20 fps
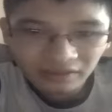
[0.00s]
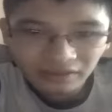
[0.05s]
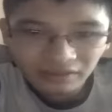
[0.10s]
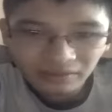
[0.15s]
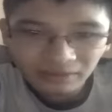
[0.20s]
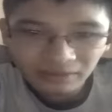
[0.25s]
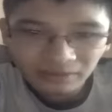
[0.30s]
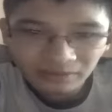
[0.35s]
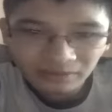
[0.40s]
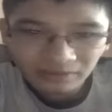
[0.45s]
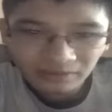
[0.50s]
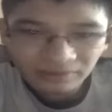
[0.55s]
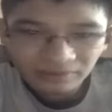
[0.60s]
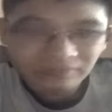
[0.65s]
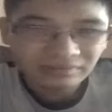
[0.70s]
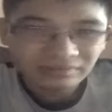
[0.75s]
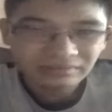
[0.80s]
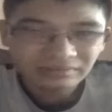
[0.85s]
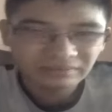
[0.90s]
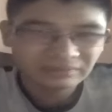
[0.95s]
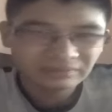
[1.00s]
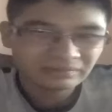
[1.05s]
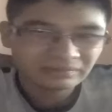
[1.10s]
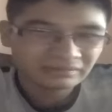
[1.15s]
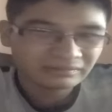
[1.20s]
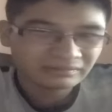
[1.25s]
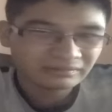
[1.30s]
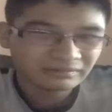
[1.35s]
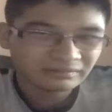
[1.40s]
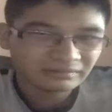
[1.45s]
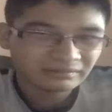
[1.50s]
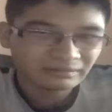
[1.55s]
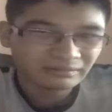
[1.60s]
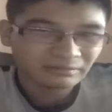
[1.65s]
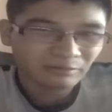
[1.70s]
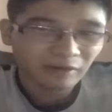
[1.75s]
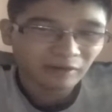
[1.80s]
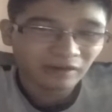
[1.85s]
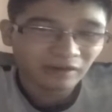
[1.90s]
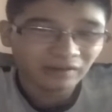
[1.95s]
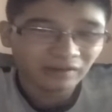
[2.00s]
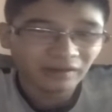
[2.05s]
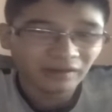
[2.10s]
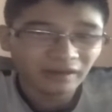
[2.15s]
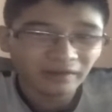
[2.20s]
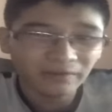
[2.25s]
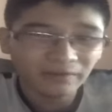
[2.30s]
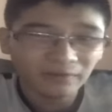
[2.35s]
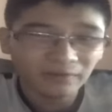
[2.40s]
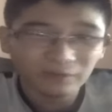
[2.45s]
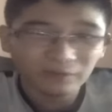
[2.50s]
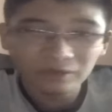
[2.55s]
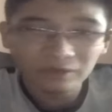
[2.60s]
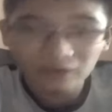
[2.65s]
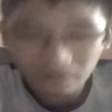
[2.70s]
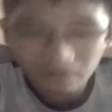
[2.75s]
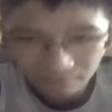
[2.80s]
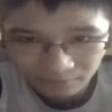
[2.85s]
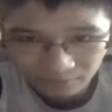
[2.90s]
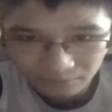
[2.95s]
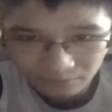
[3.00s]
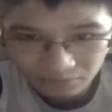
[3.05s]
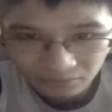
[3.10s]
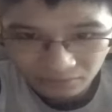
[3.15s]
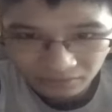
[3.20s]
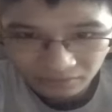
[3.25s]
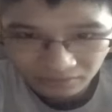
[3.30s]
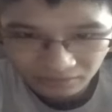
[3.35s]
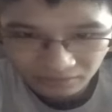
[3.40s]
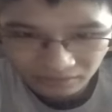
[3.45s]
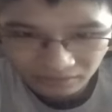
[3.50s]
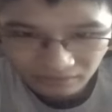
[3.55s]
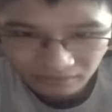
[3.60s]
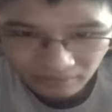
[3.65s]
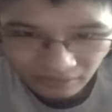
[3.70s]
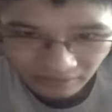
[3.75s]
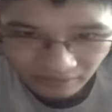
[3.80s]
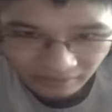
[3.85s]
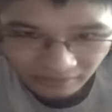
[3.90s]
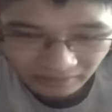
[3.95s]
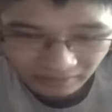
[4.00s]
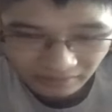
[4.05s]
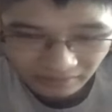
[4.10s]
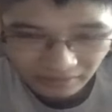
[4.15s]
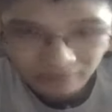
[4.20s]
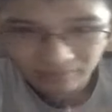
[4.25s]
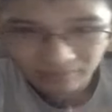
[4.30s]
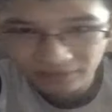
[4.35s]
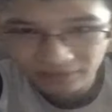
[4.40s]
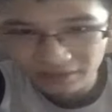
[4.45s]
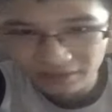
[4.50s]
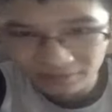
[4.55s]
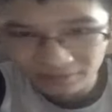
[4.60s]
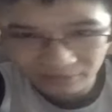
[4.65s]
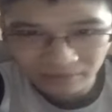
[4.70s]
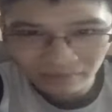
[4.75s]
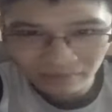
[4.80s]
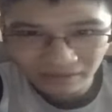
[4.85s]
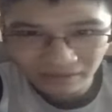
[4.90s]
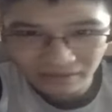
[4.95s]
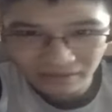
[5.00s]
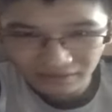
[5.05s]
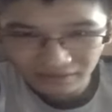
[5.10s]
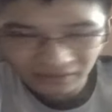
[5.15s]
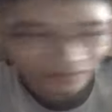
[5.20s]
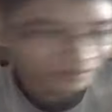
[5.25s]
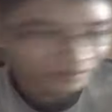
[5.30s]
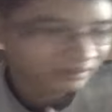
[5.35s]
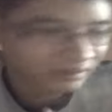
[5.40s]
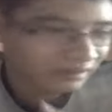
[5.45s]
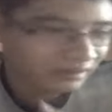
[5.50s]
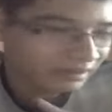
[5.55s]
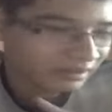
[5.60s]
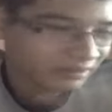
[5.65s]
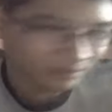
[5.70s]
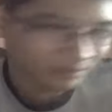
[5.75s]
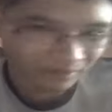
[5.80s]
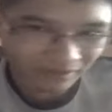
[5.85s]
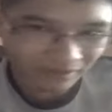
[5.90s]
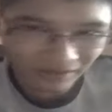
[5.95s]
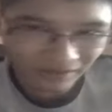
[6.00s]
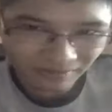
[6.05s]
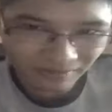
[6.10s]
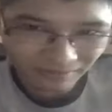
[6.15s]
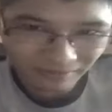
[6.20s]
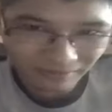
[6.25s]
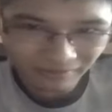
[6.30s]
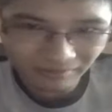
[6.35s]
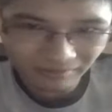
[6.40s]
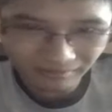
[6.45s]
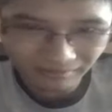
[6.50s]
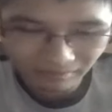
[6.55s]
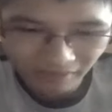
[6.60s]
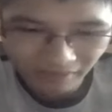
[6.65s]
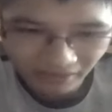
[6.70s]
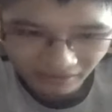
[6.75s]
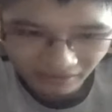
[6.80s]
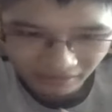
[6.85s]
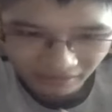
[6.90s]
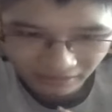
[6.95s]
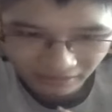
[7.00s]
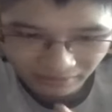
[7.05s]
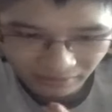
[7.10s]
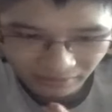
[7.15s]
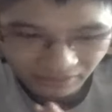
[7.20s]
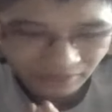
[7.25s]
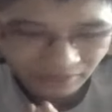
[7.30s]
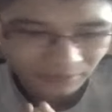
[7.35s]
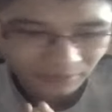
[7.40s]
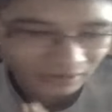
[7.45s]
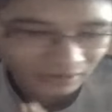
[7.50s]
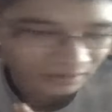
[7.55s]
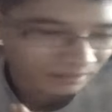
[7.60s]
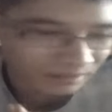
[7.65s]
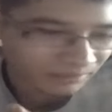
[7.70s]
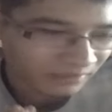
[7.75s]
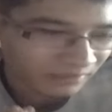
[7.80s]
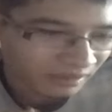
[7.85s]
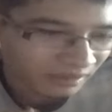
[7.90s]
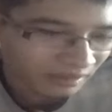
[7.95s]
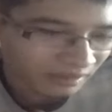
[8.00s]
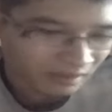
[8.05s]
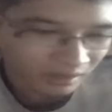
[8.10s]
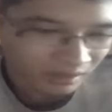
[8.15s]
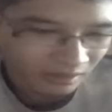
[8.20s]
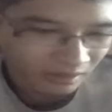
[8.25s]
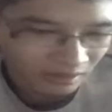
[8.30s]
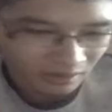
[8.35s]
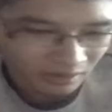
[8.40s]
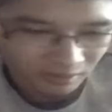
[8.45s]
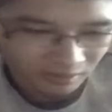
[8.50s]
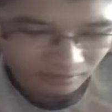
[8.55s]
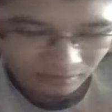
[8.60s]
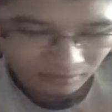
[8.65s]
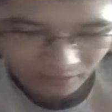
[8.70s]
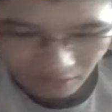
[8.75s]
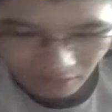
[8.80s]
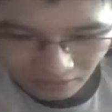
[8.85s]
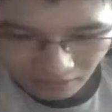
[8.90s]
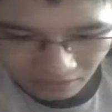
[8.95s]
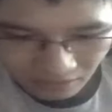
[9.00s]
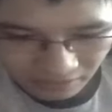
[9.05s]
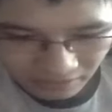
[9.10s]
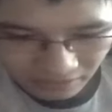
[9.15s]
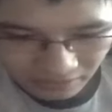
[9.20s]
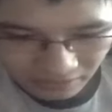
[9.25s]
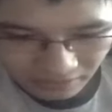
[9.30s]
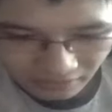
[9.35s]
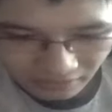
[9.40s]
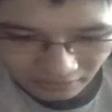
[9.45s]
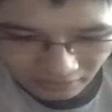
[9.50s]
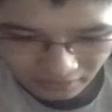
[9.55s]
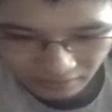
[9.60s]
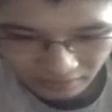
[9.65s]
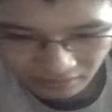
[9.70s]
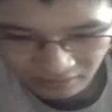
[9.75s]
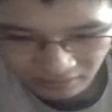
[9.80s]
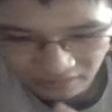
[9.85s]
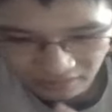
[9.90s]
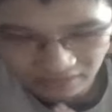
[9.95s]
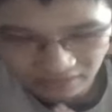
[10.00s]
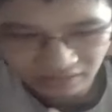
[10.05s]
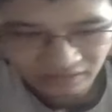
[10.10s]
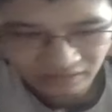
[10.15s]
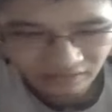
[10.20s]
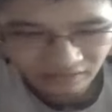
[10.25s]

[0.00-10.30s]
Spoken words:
people when I feel comfortable about it. That's what I meant to say. That's what basically means. But all that aside, it